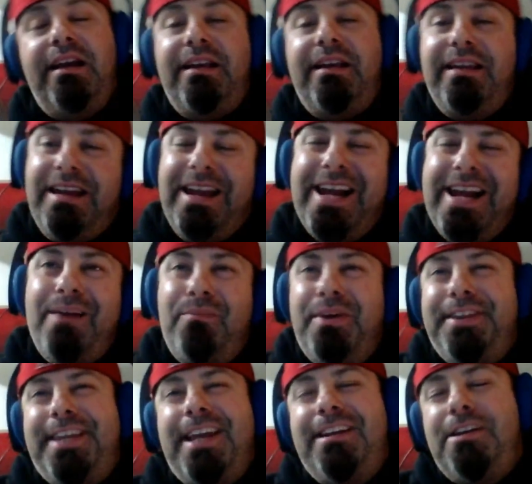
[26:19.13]
yeah, but
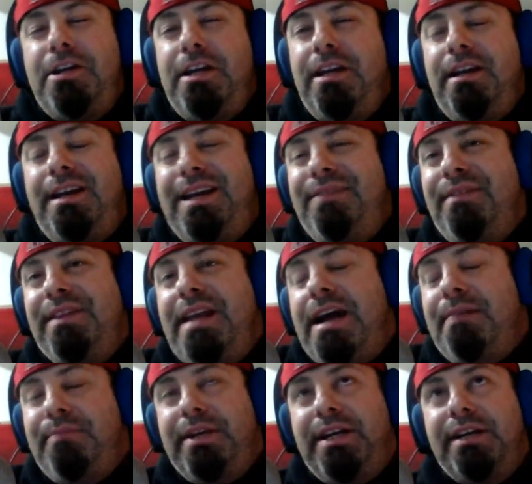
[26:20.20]
then even that,
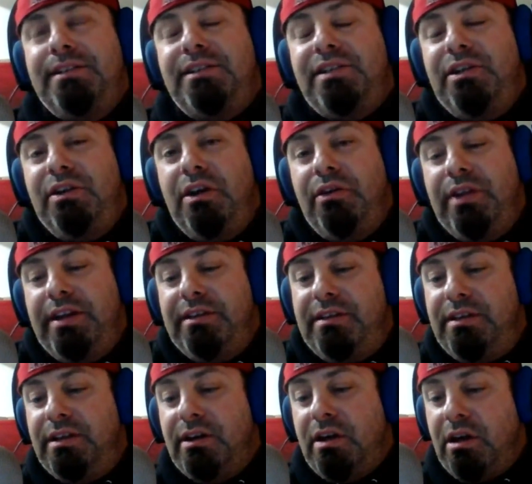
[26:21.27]
because that
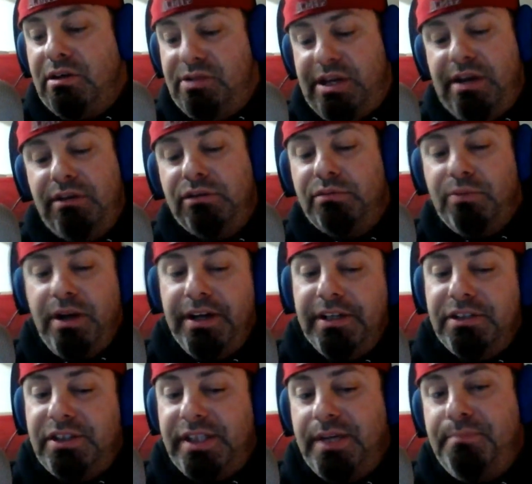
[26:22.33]
the cartels running
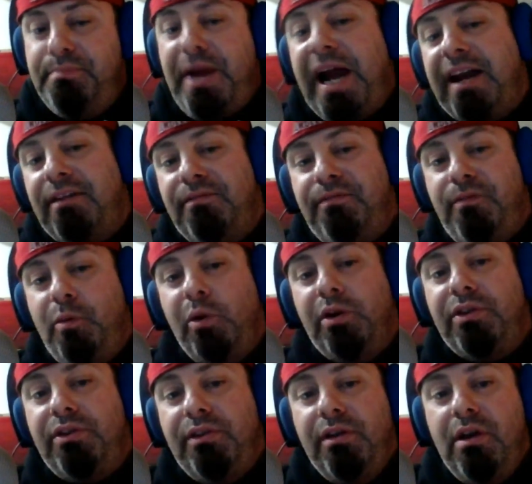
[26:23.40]
shit back and forth
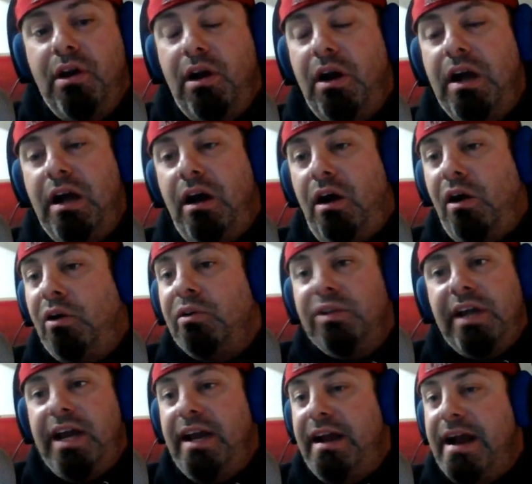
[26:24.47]
all
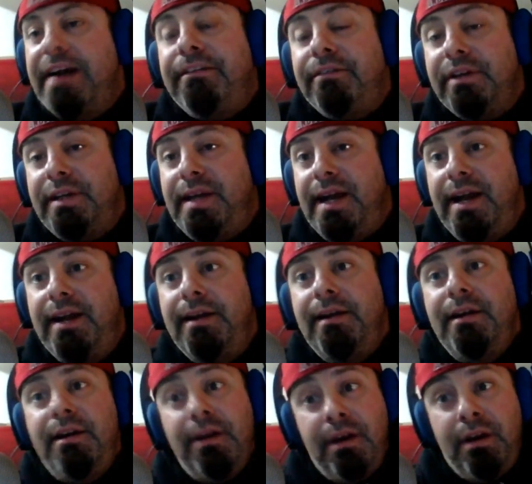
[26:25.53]
day, every day.
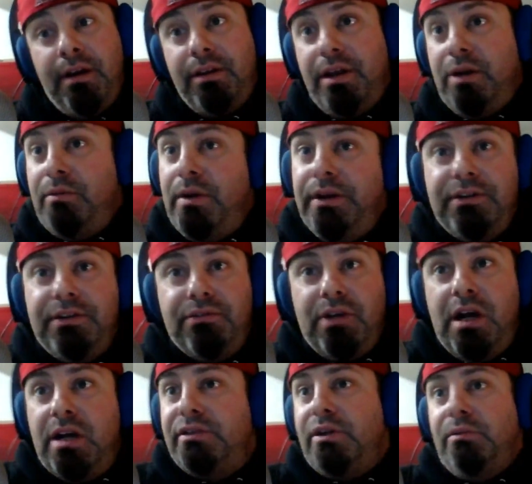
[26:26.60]
They're running
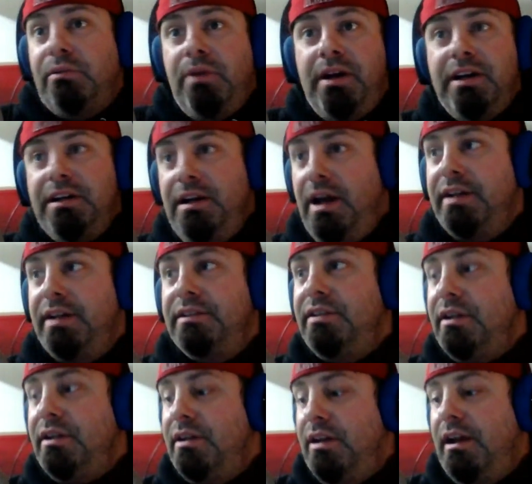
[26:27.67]
drugs, they're running guns,
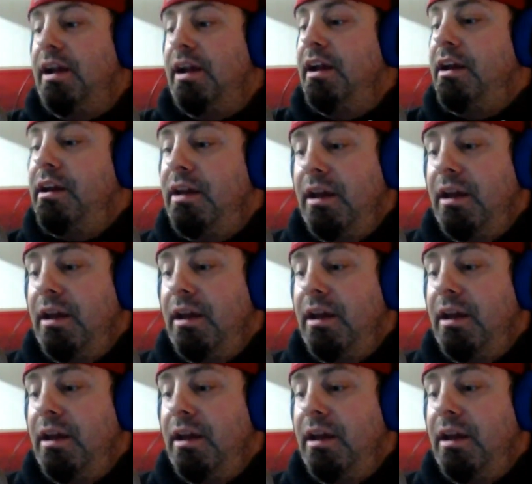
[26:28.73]
and